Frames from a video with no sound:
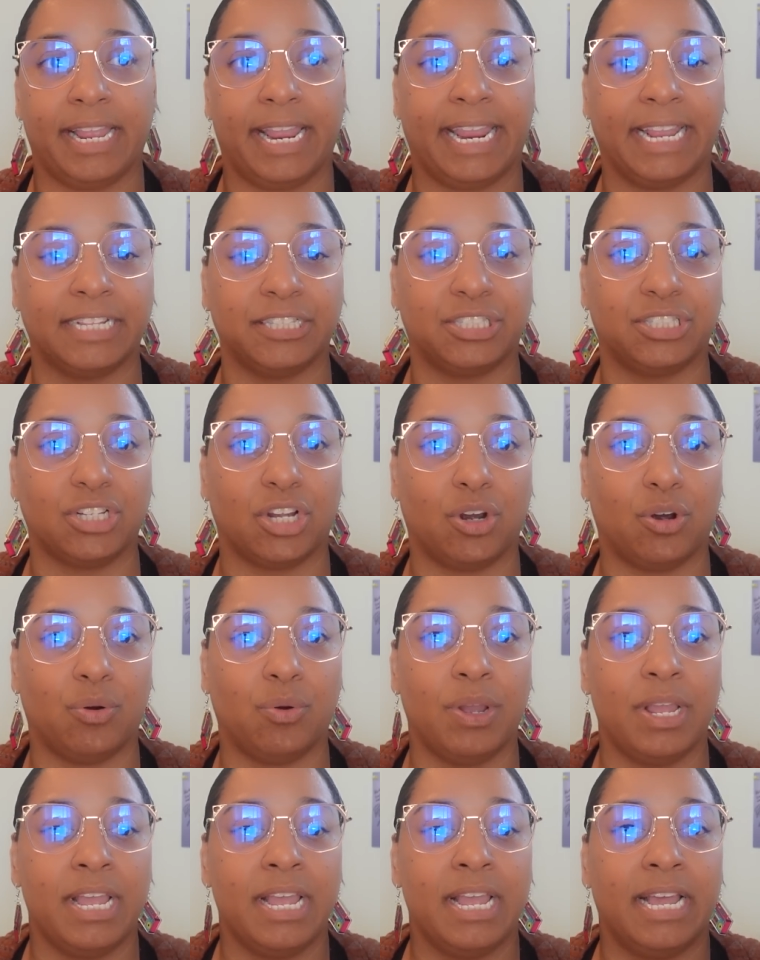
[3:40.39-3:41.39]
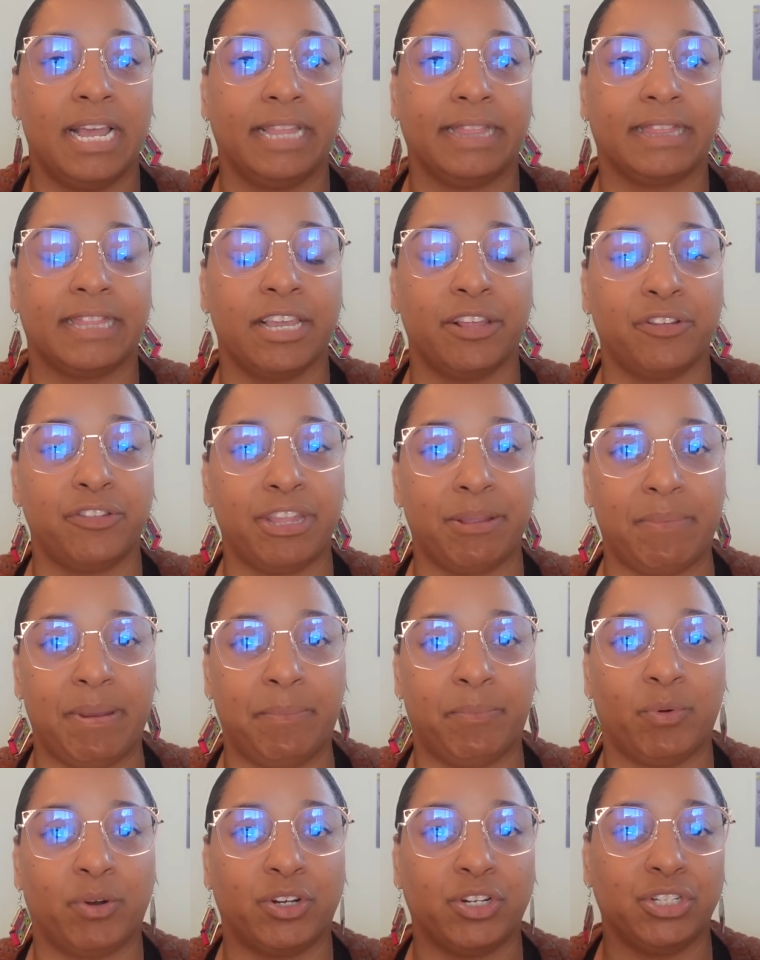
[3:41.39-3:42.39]
And so the other thing
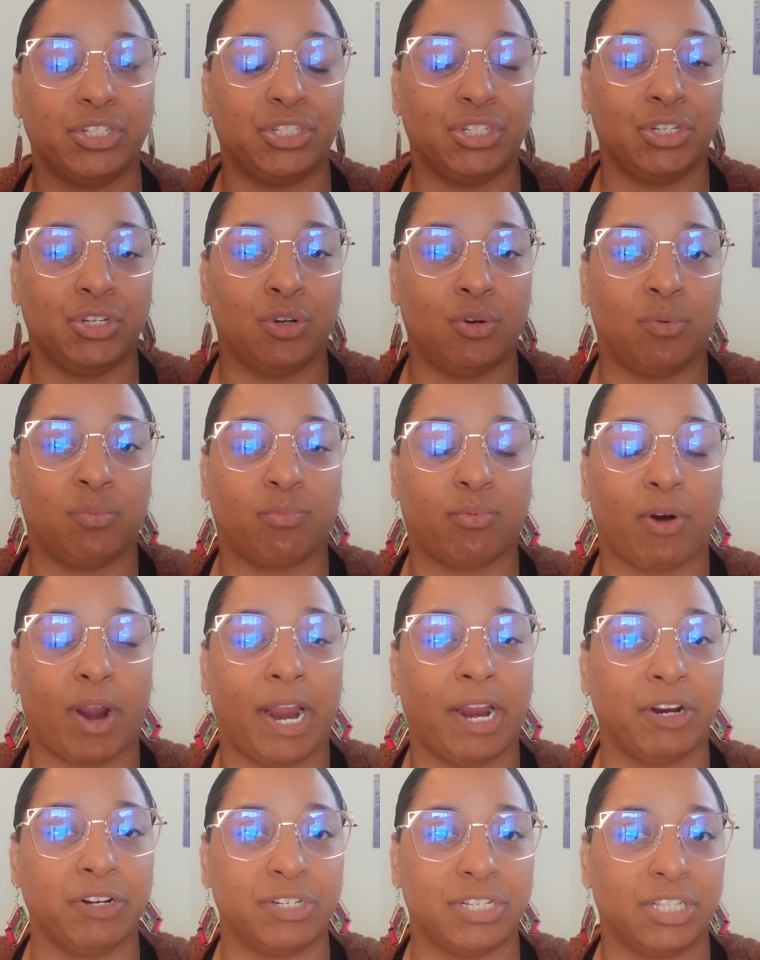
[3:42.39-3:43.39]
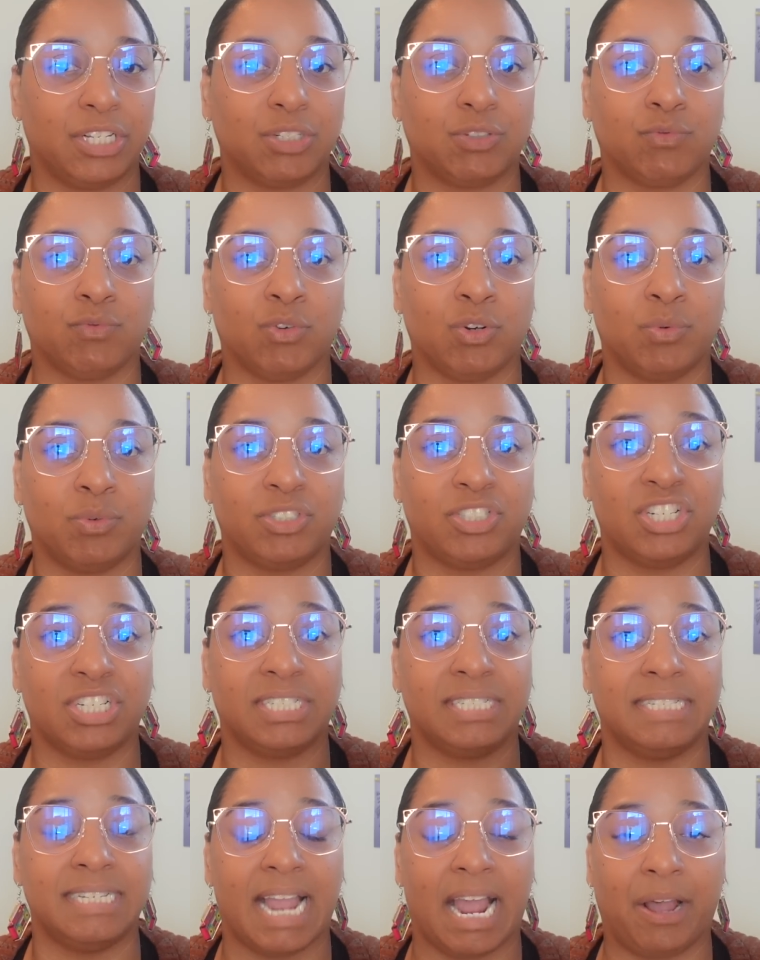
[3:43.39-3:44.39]
people could do prior to this rule was
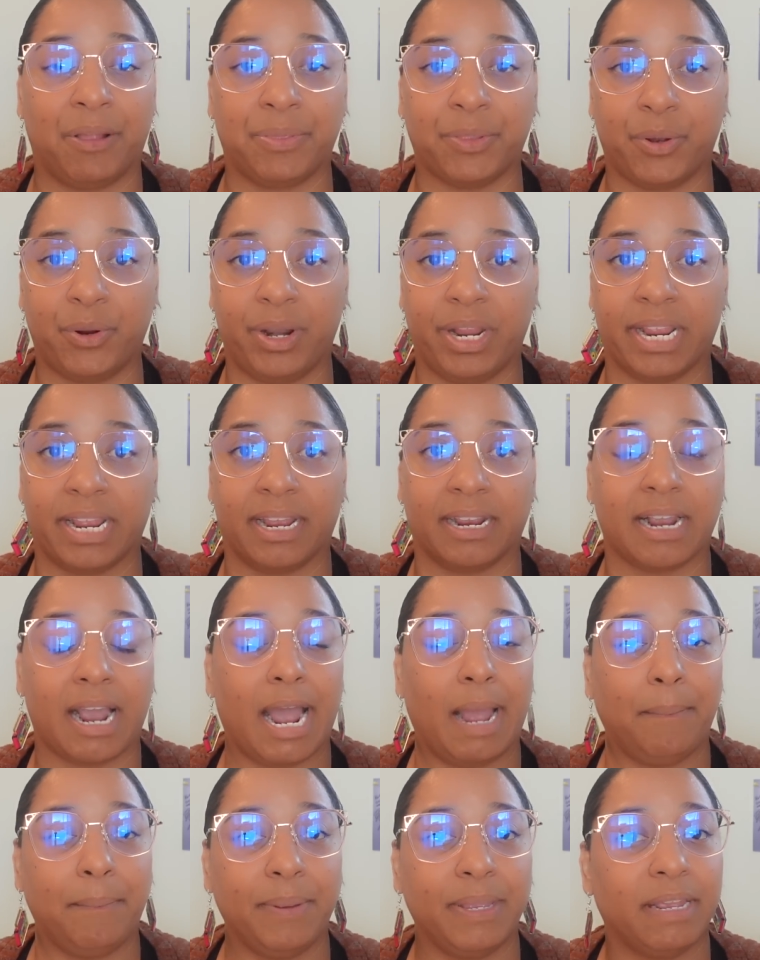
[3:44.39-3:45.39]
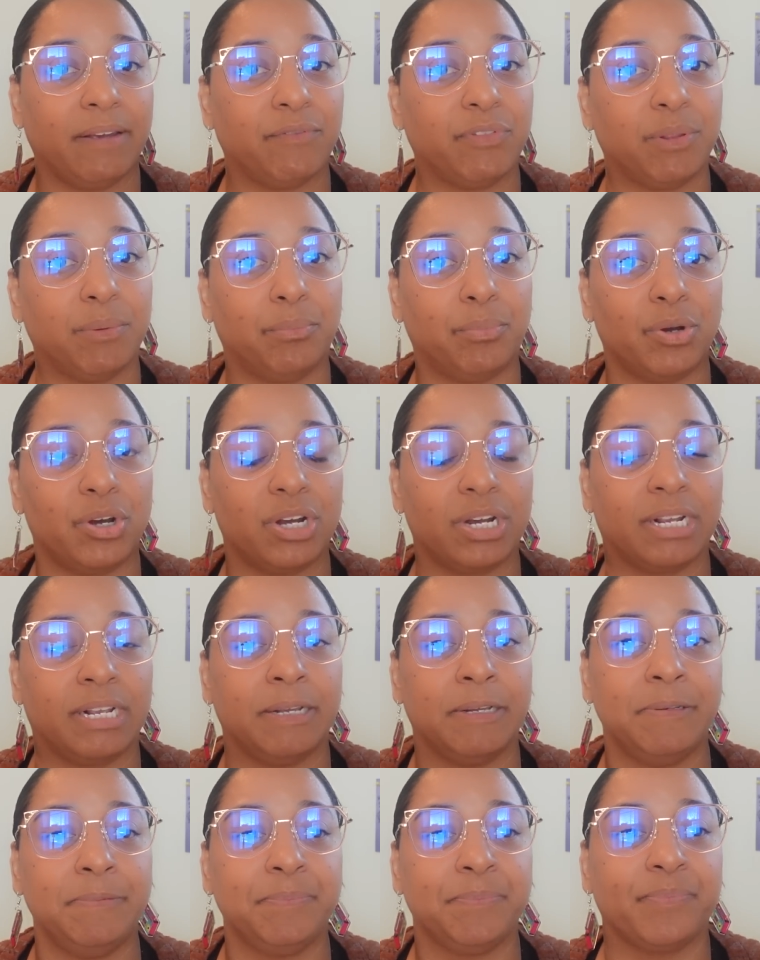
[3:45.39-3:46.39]
just downloading a copy of the book
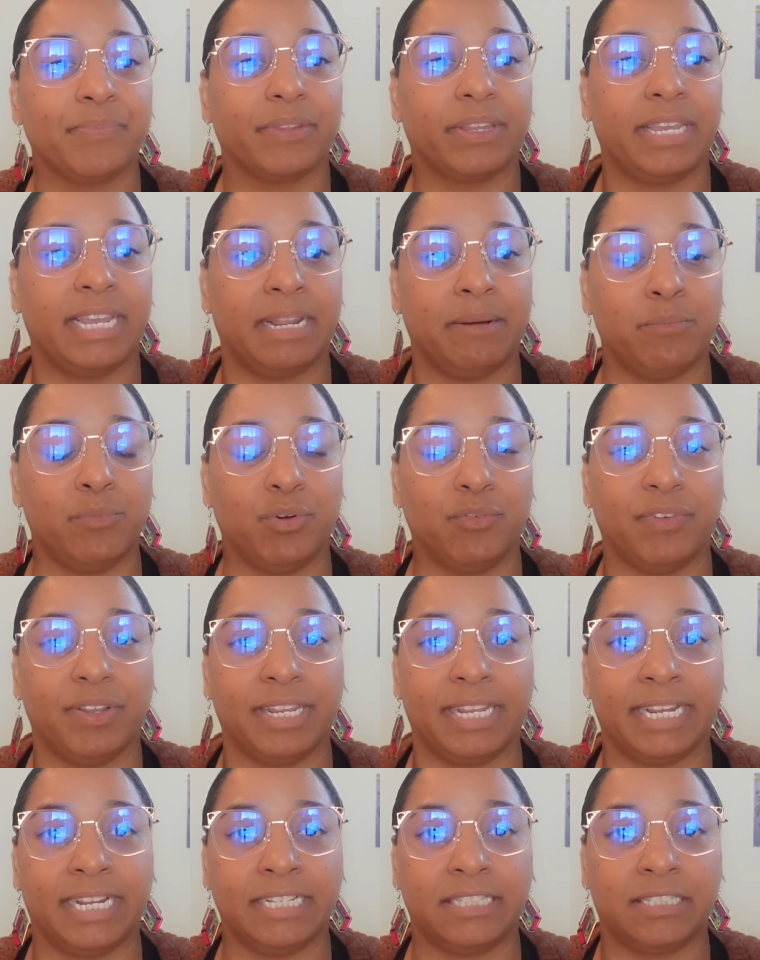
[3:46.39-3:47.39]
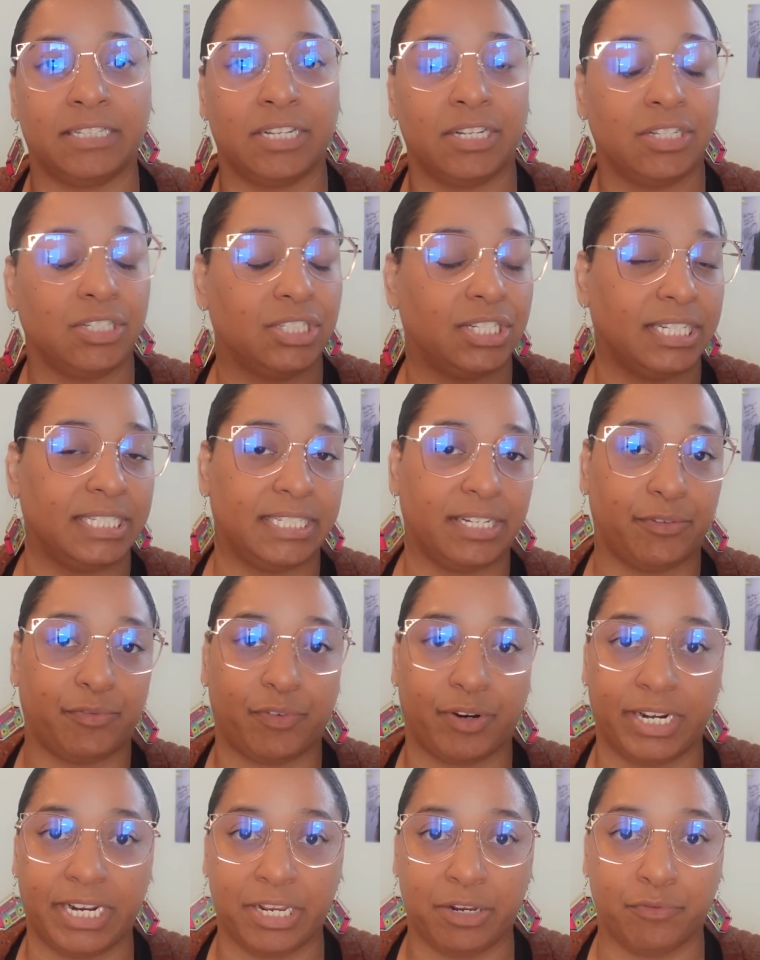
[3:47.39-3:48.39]
and moving it to
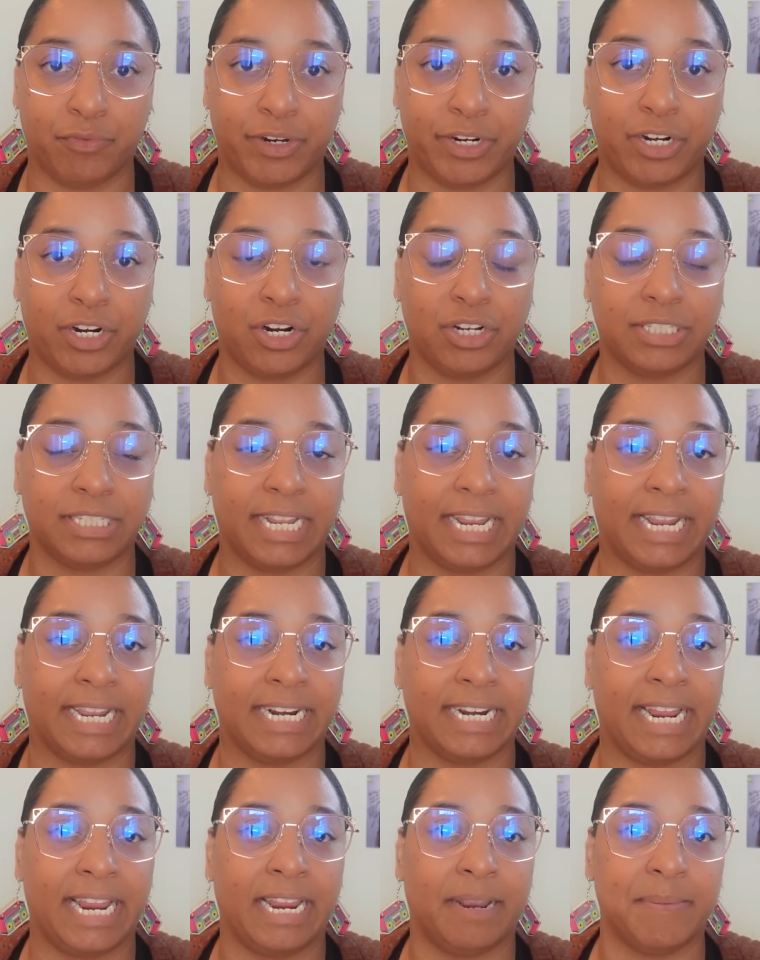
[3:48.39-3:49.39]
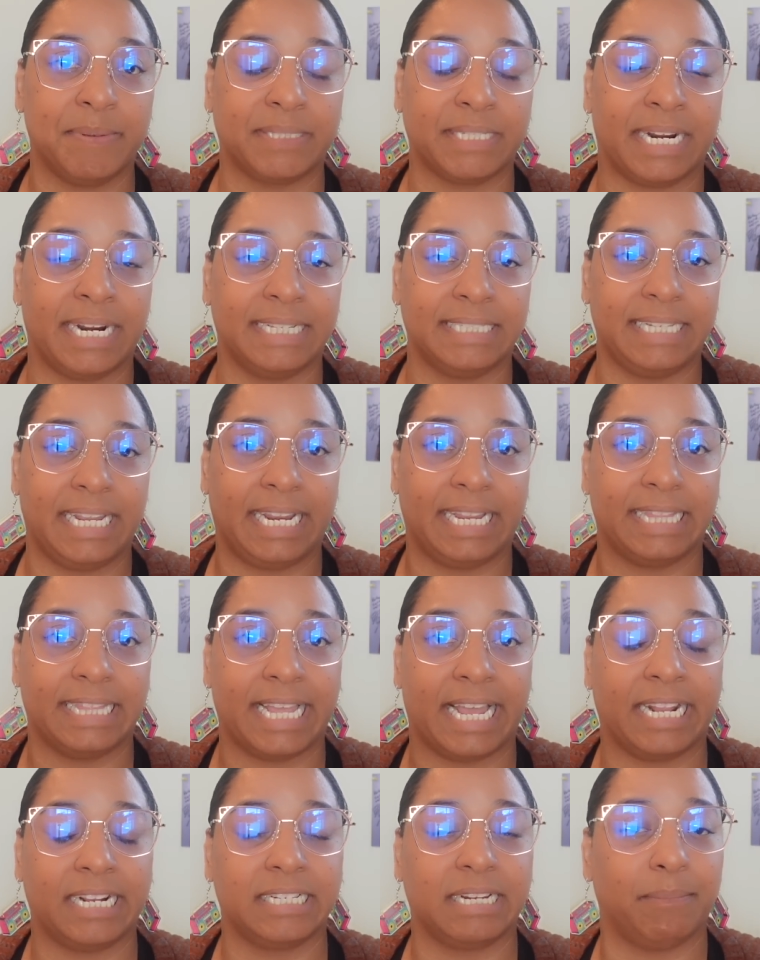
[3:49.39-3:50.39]
different e-readers, and Amazon has taken
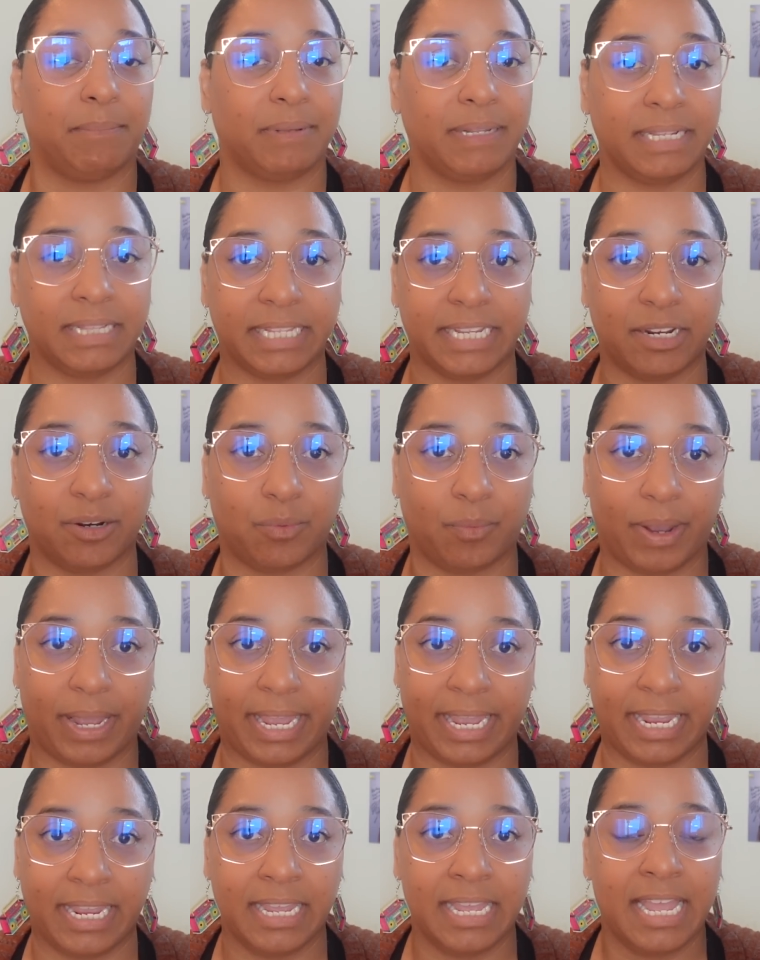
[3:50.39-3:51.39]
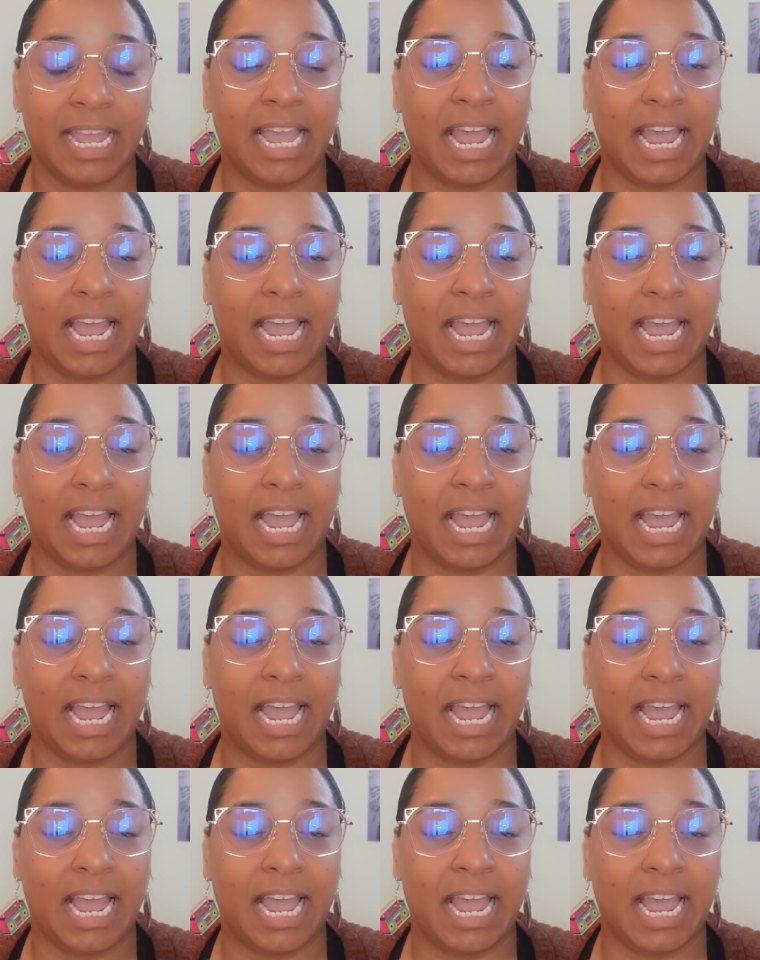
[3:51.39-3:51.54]
that completely away.